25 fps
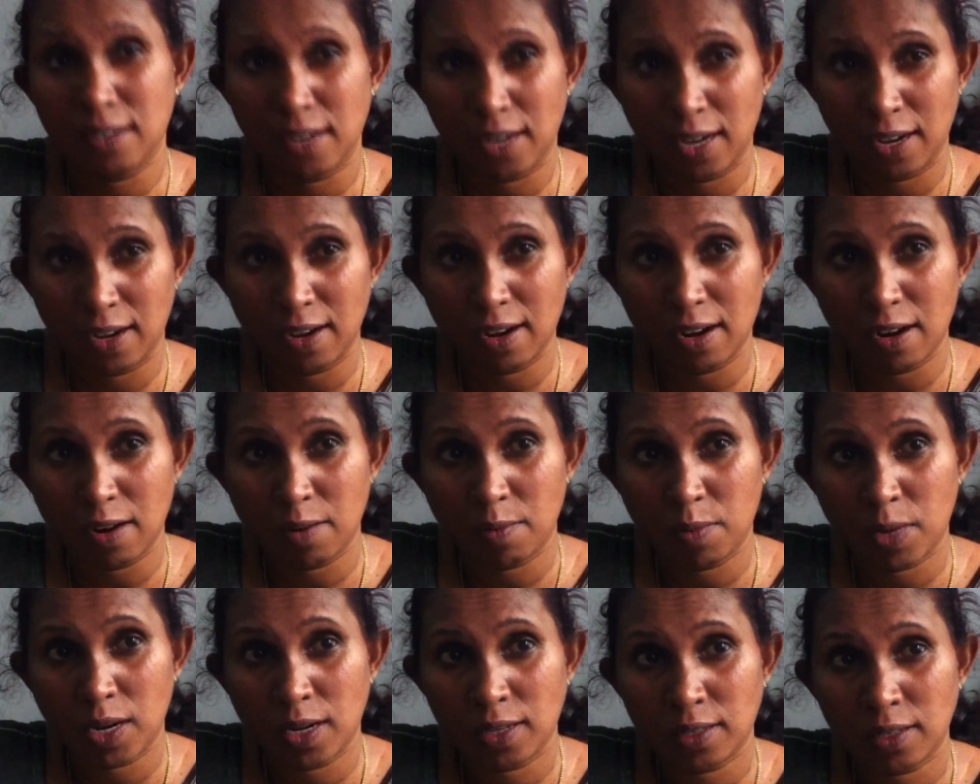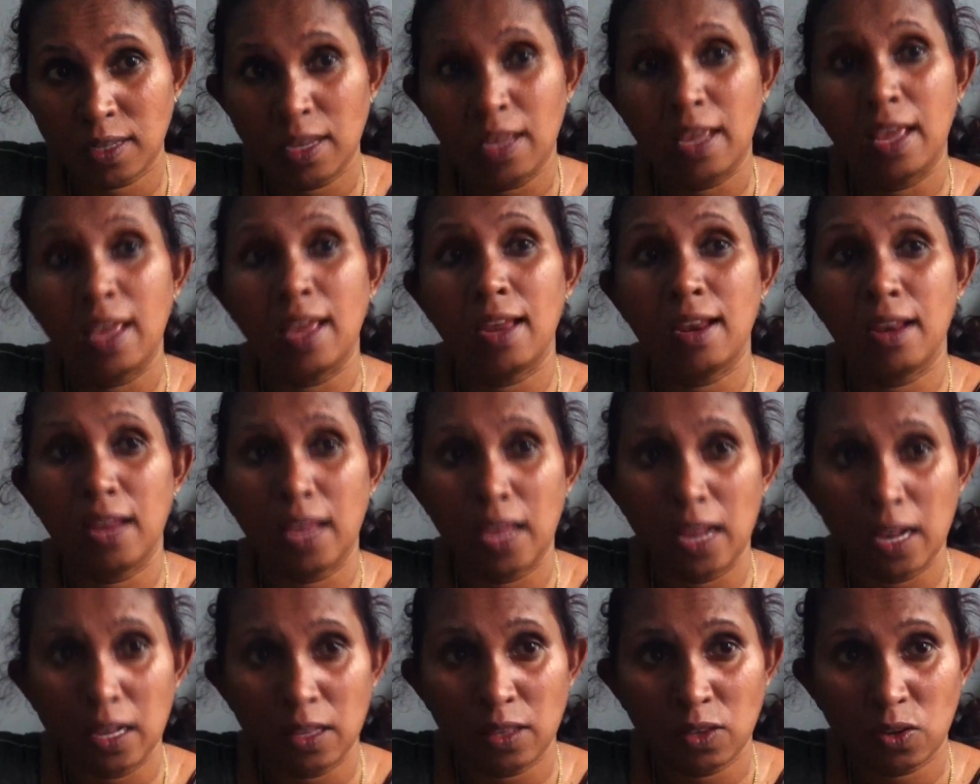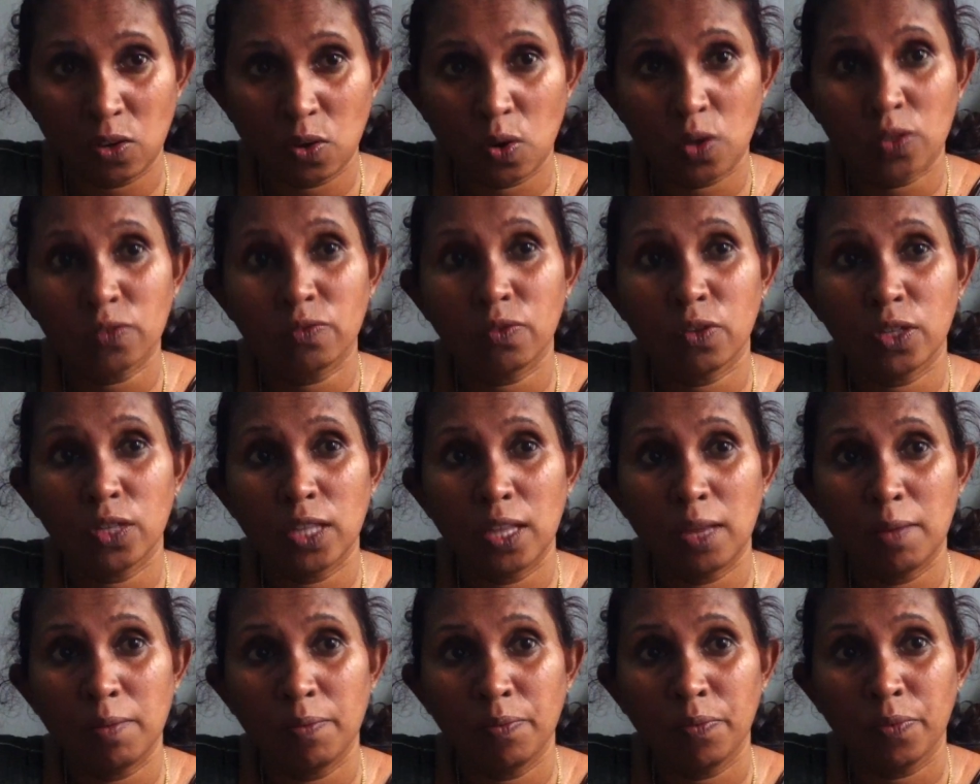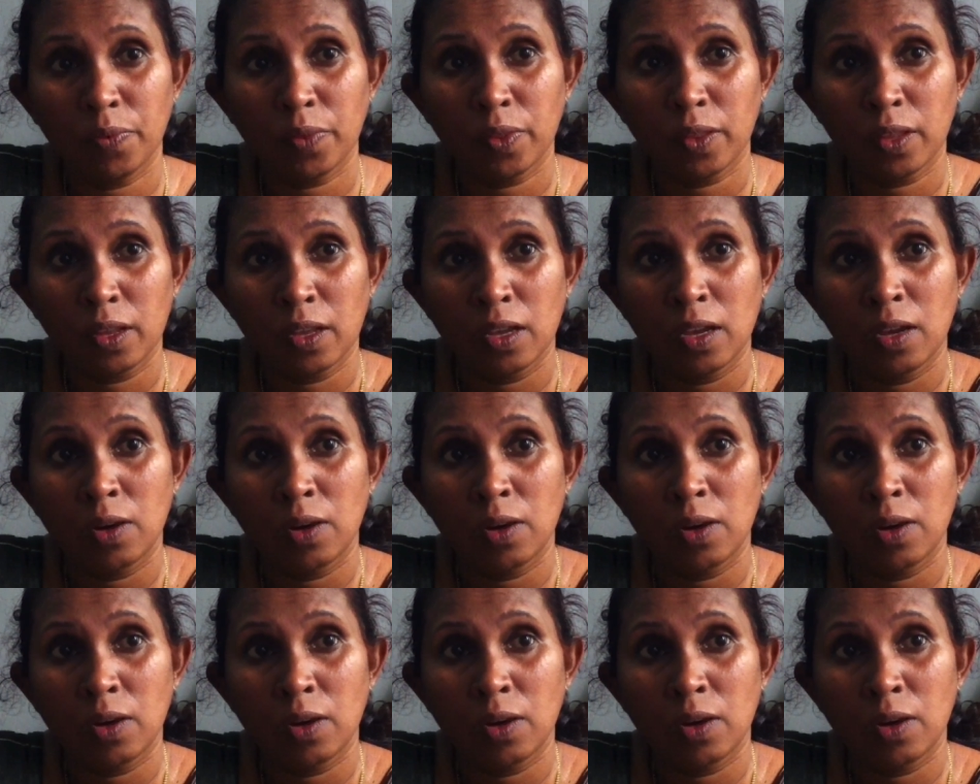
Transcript: street dramas and health talks for them